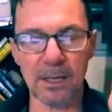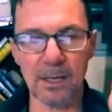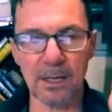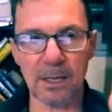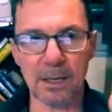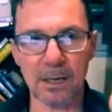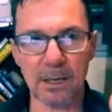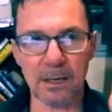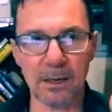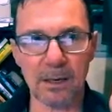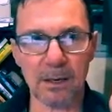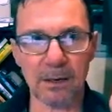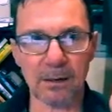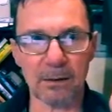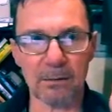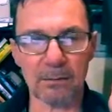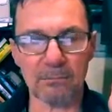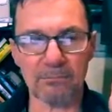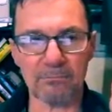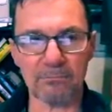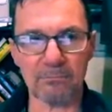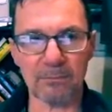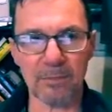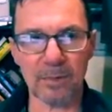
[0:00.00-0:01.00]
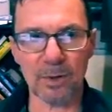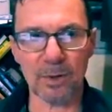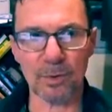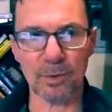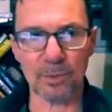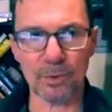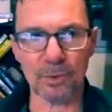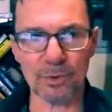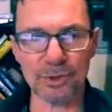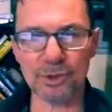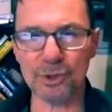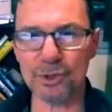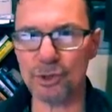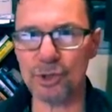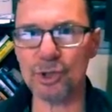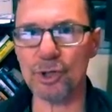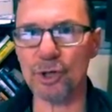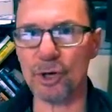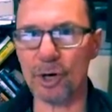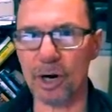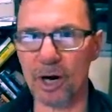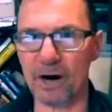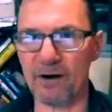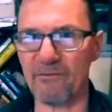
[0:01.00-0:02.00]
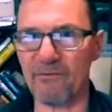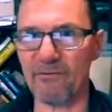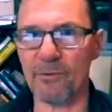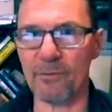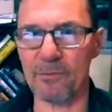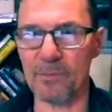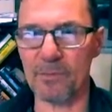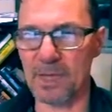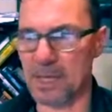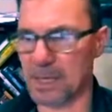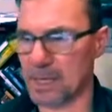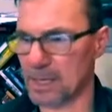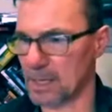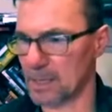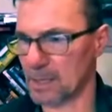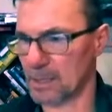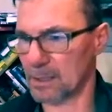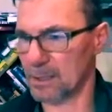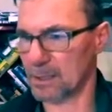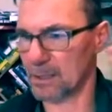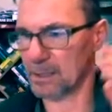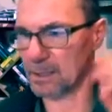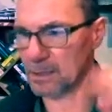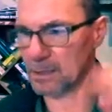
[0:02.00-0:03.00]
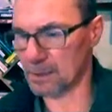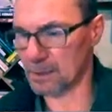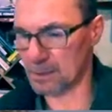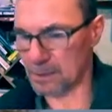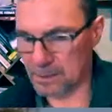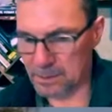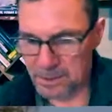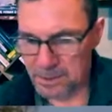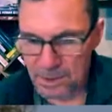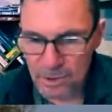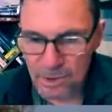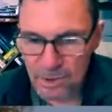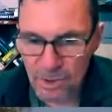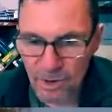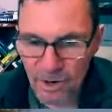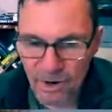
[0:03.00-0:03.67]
It was too hard for me to